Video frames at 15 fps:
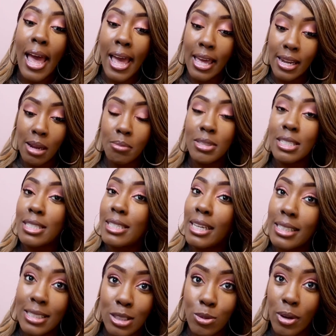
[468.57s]
And I'm just saying
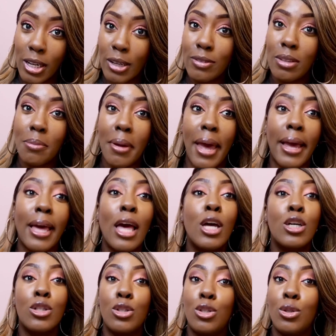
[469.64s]
this right off the bat,
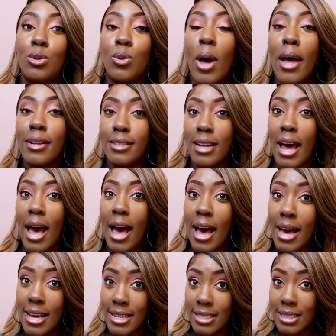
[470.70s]
do
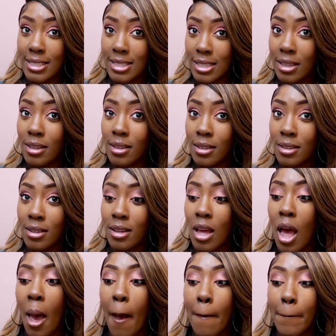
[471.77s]
not
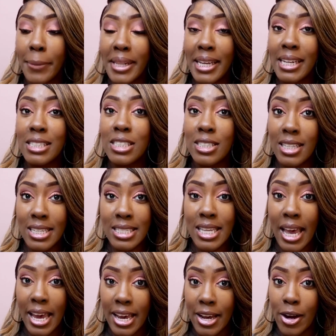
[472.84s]
bleach this
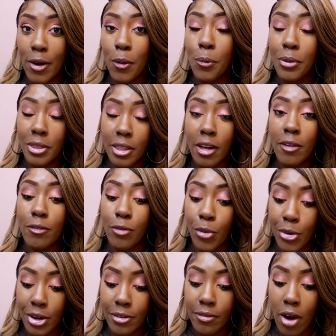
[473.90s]
hair with a
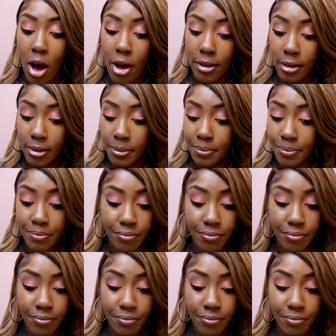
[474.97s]
40 volume.